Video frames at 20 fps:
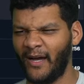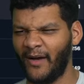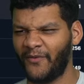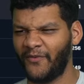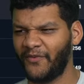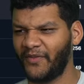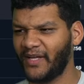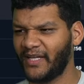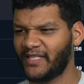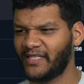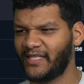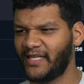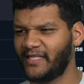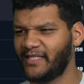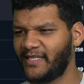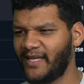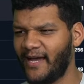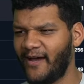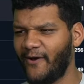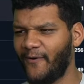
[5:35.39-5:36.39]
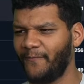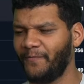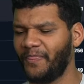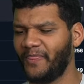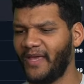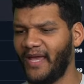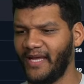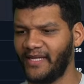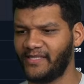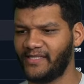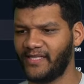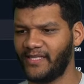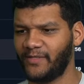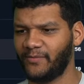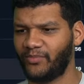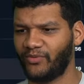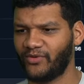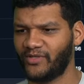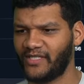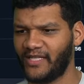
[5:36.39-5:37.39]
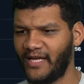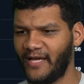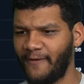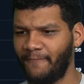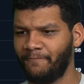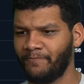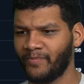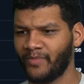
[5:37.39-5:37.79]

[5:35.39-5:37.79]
Flicks that's down eighteen percent.